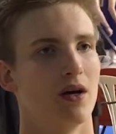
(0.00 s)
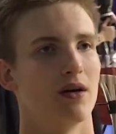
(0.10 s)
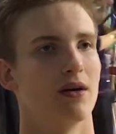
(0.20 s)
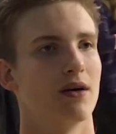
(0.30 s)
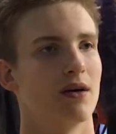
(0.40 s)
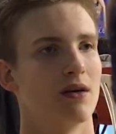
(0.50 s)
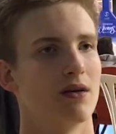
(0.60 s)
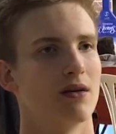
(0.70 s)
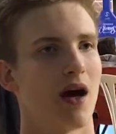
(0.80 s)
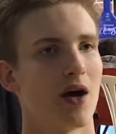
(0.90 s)

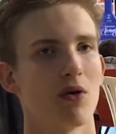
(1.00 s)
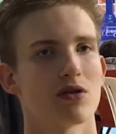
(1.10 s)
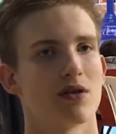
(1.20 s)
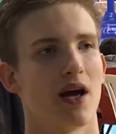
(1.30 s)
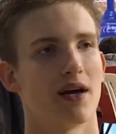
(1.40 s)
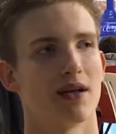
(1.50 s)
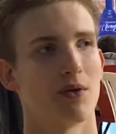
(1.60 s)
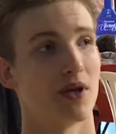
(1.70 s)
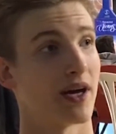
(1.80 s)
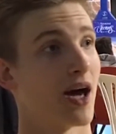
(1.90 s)
I was like now
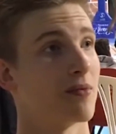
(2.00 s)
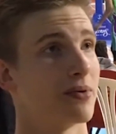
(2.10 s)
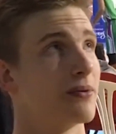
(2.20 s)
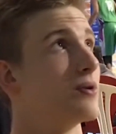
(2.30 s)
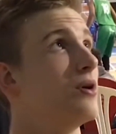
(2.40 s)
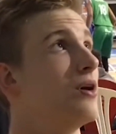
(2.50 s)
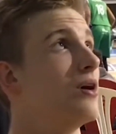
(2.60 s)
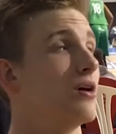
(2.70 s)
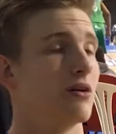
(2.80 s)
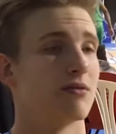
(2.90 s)
in the camp
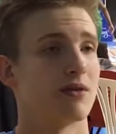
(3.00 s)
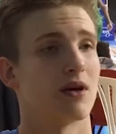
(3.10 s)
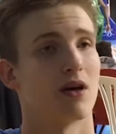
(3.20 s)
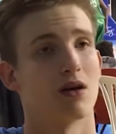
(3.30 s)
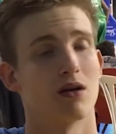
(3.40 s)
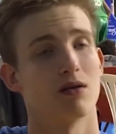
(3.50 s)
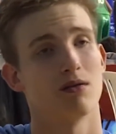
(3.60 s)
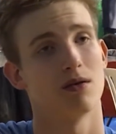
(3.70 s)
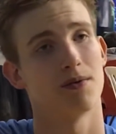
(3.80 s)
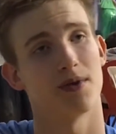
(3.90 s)
of the
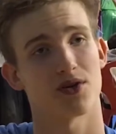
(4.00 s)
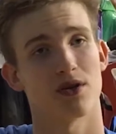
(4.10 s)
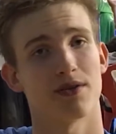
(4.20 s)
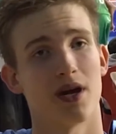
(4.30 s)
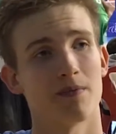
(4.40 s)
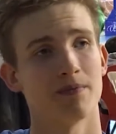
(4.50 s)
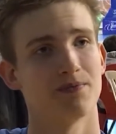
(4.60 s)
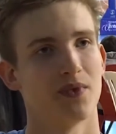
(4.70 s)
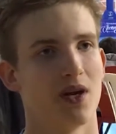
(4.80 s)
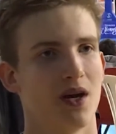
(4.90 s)
national team.
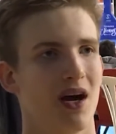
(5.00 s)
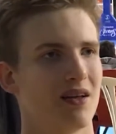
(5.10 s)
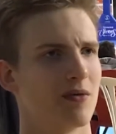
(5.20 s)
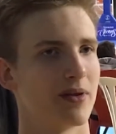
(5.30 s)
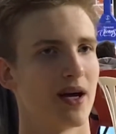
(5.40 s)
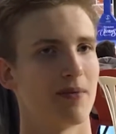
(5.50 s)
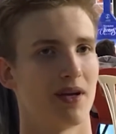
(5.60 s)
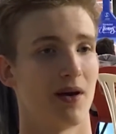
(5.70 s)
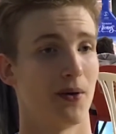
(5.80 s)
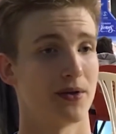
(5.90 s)
I didn't play, but
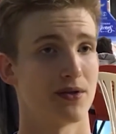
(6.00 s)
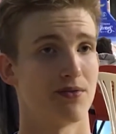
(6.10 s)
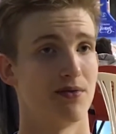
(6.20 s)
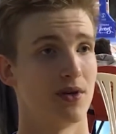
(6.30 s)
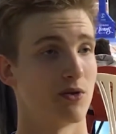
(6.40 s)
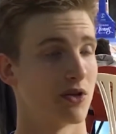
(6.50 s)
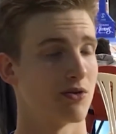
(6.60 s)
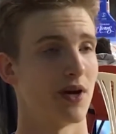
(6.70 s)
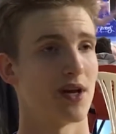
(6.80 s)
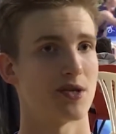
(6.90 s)
it was
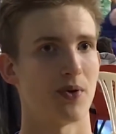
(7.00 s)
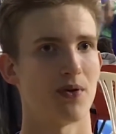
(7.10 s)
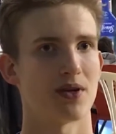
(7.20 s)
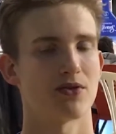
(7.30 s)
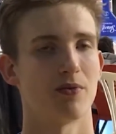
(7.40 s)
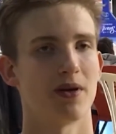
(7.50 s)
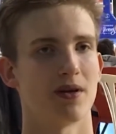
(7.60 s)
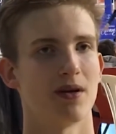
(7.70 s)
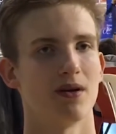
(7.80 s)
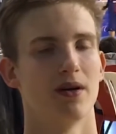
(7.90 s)
great experience to be
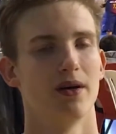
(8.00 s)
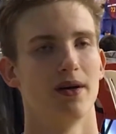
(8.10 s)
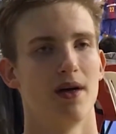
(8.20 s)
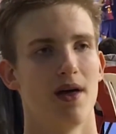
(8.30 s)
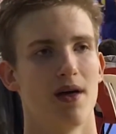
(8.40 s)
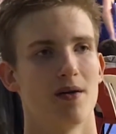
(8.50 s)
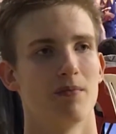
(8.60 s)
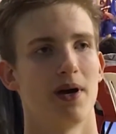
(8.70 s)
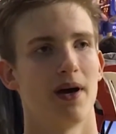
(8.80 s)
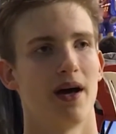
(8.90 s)
there.
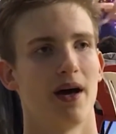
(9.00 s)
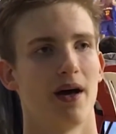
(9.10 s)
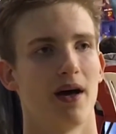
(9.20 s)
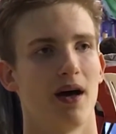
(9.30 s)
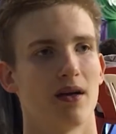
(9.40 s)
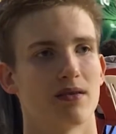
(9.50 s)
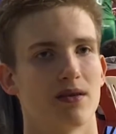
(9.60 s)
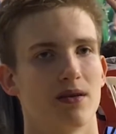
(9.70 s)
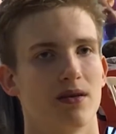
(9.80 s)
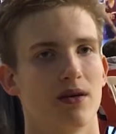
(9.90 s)
But
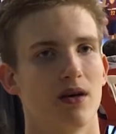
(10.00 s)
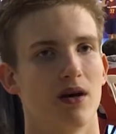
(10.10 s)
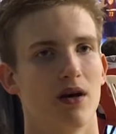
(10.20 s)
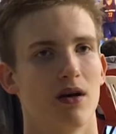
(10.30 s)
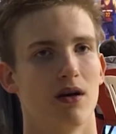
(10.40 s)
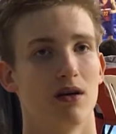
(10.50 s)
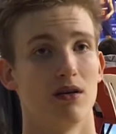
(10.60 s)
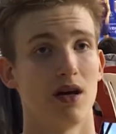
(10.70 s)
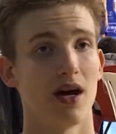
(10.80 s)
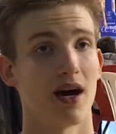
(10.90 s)

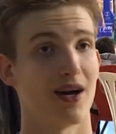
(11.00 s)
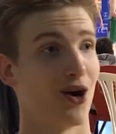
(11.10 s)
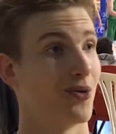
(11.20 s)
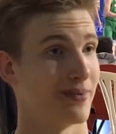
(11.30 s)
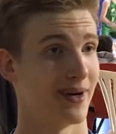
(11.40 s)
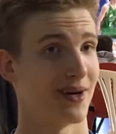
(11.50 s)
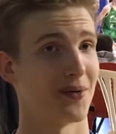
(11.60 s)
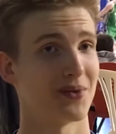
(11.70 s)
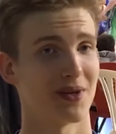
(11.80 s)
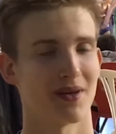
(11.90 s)
yeah, I hope I
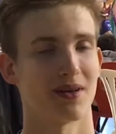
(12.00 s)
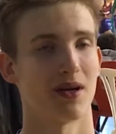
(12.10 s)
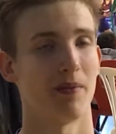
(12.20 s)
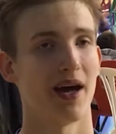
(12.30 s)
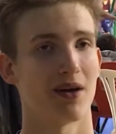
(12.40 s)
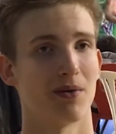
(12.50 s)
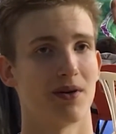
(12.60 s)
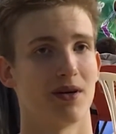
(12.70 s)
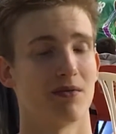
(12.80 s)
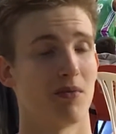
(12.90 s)
come there back
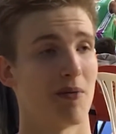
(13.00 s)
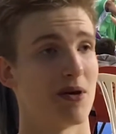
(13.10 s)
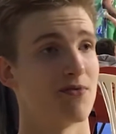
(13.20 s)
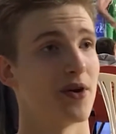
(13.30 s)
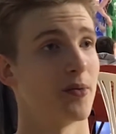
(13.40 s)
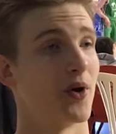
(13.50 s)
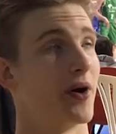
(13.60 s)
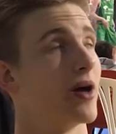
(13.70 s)
in February.